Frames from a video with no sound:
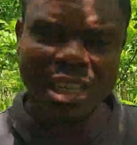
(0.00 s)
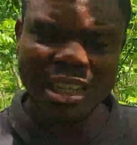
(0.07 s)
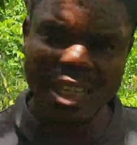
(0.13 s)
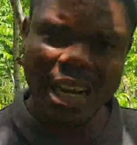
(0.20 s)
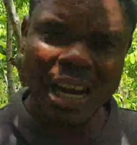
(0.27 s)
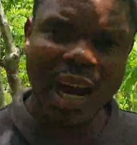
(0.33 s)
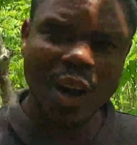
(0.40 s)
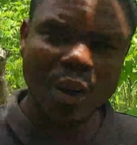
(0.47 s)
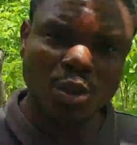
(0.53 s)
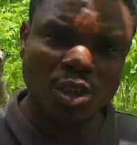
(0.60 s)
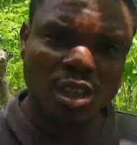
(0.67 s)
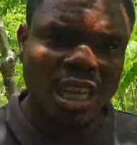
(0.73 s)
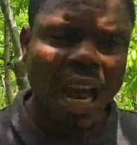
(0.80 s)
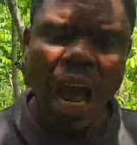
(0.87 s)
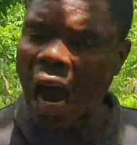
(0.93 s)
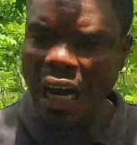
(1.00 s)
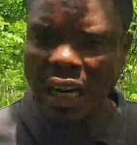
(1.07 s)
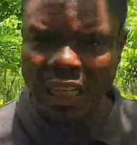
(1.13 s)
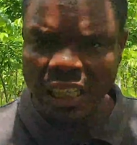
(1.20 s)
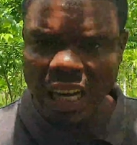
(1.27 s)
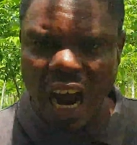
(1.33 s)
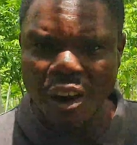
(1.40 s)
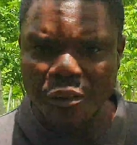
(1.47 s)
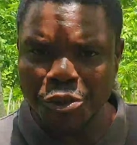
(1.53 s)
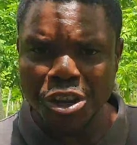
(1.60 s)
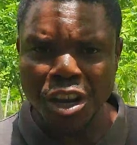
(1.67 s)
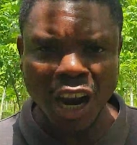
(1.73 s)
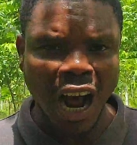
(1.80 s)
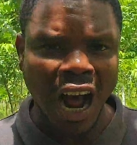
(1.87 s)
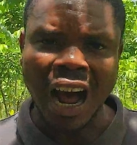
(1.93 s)
in the country and in
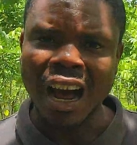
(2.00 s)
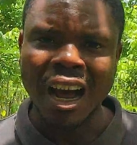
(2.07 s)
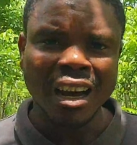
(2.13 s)
Africa